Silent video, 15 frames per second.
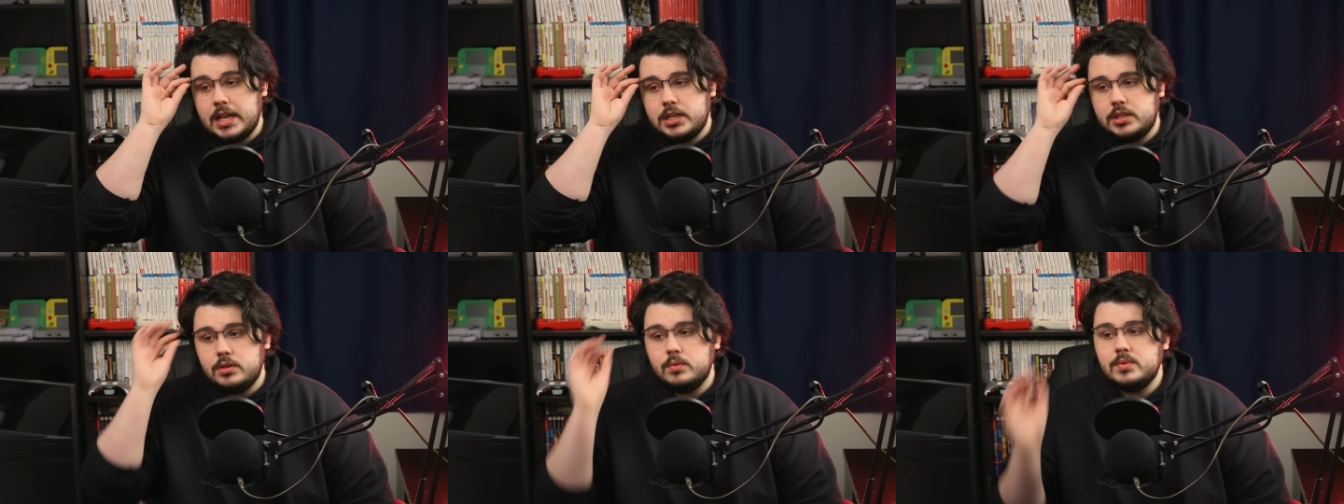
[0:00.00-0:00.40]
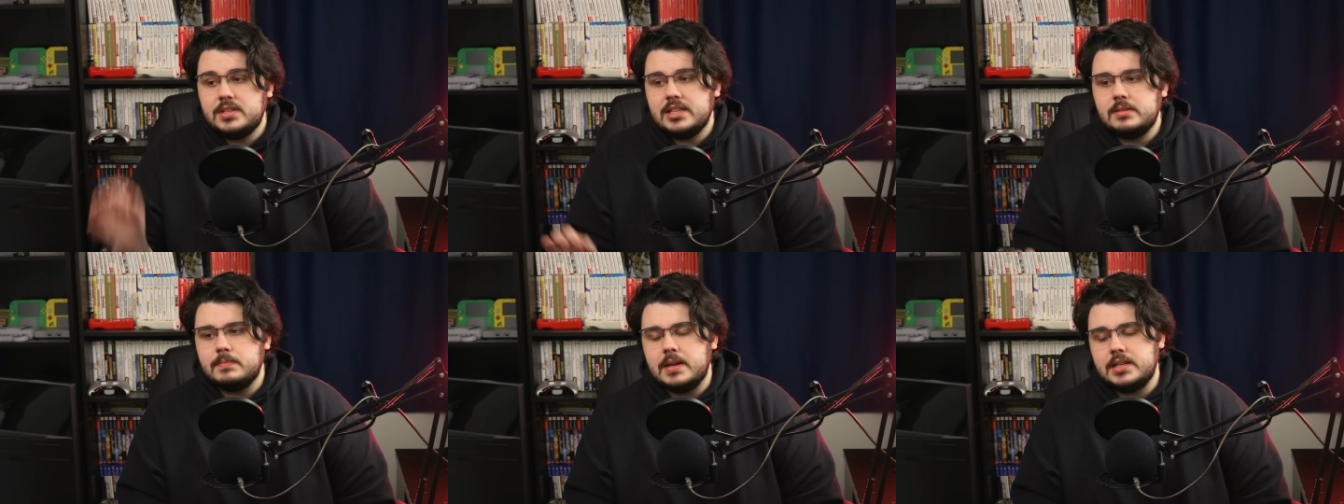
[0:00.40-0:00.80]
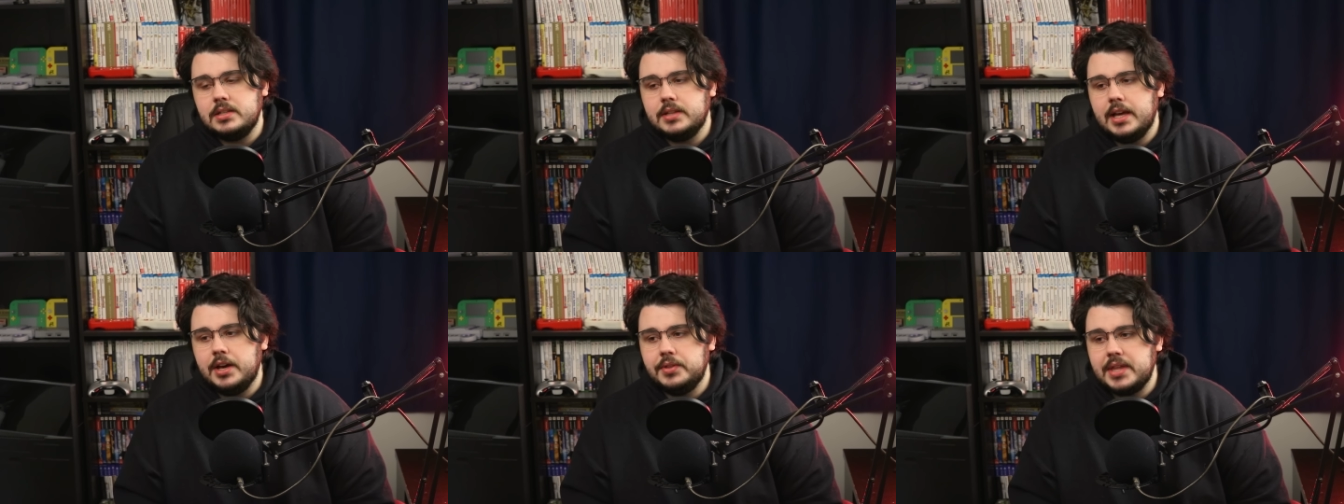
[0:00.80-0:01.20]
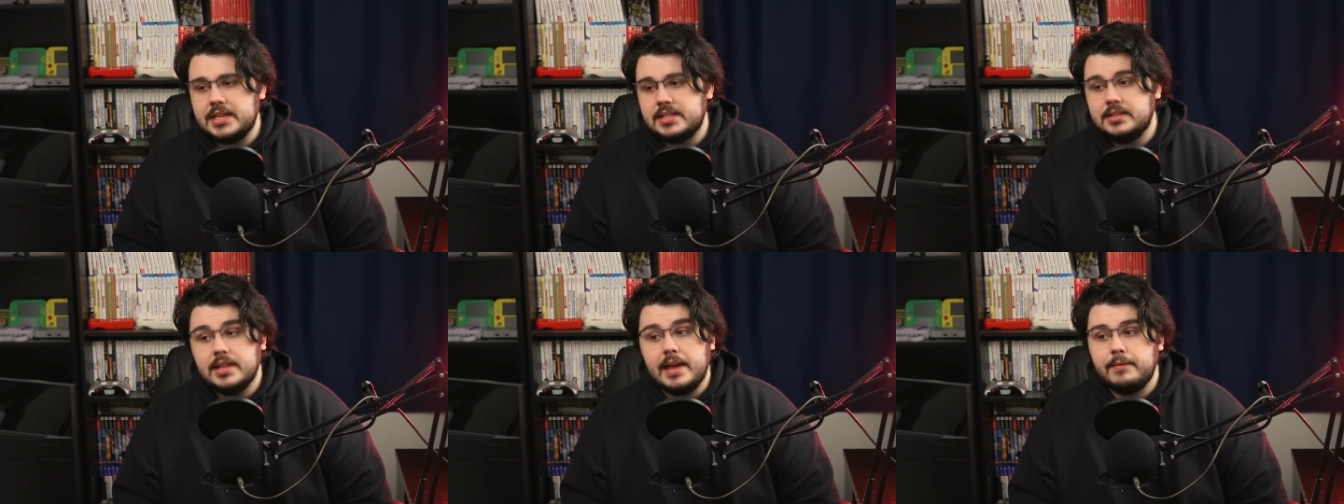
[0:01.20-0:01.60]
and use his mental health
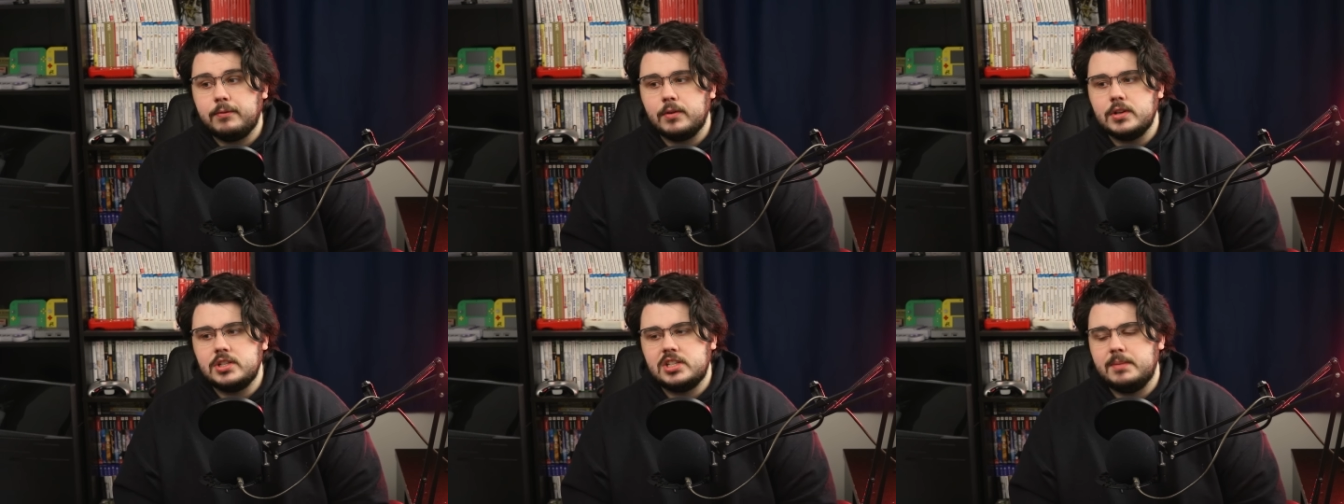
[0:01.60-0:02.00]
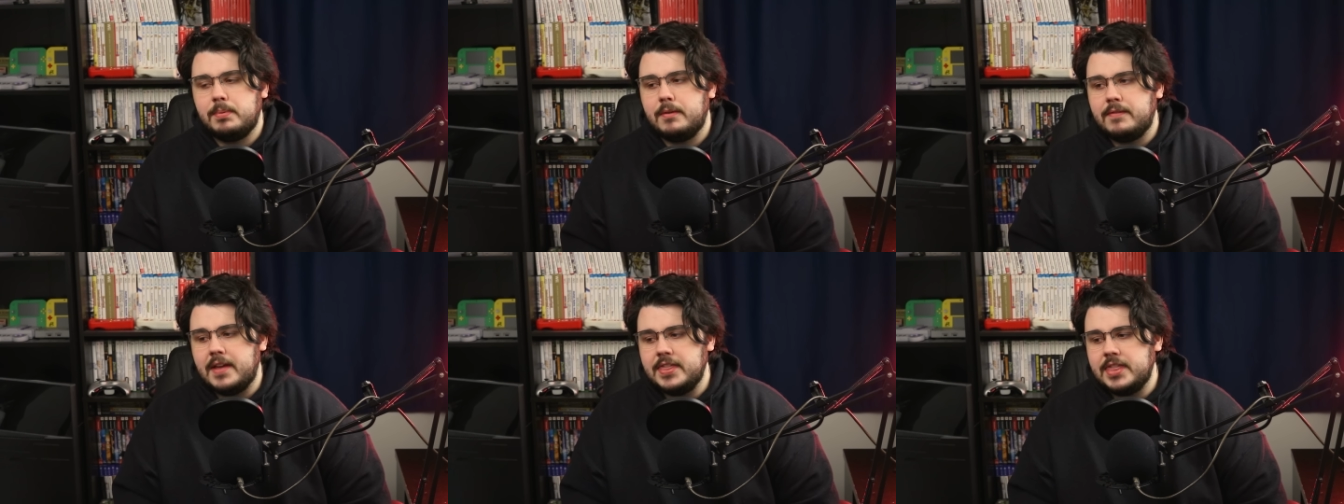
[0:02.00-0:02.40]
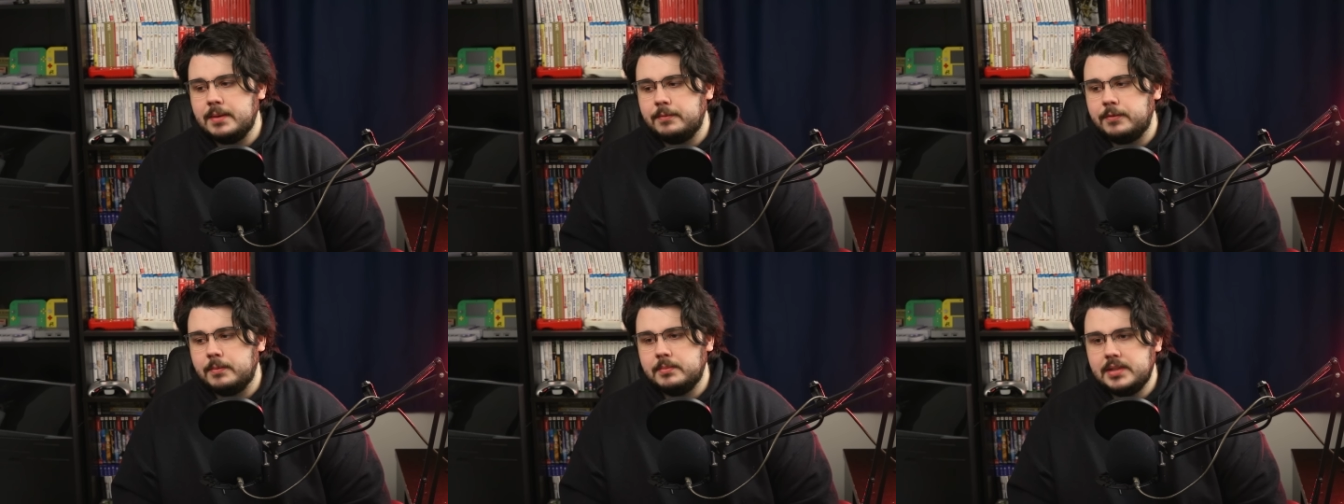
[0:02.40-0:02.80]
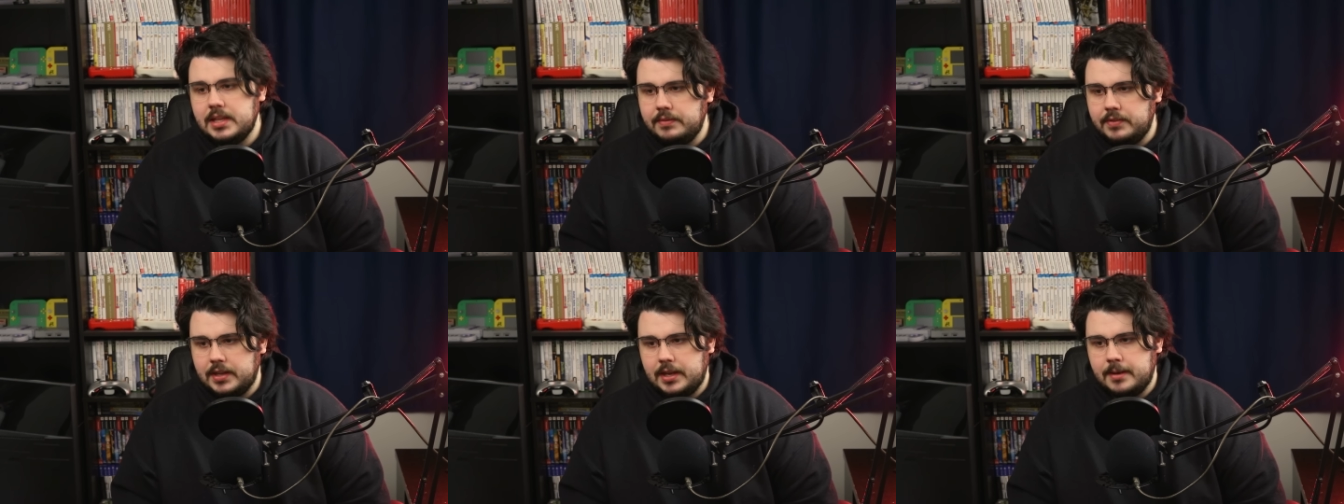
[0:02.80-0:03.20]
as leverage to prevent them from
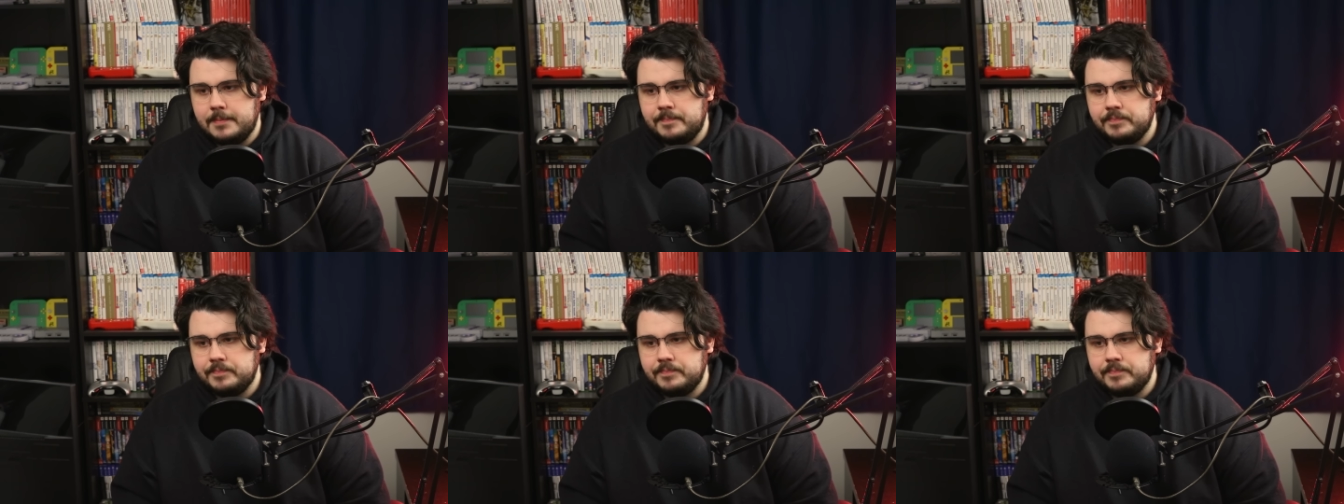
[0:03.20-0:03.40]
leaving him.